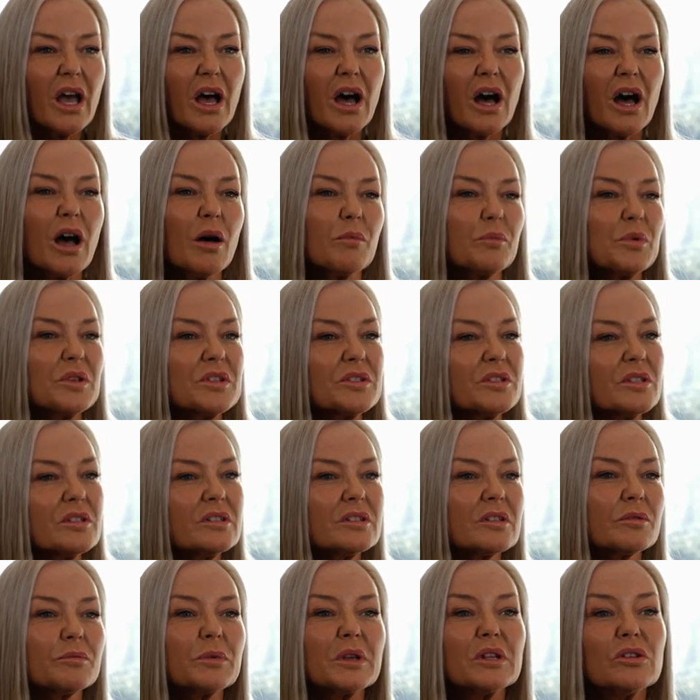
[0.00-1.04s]
But
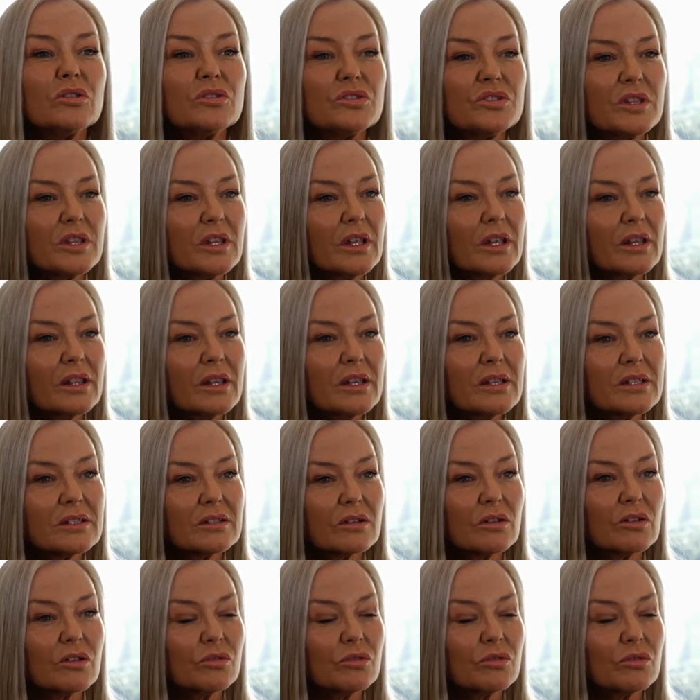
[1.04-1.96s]
since I've been using the Elixir,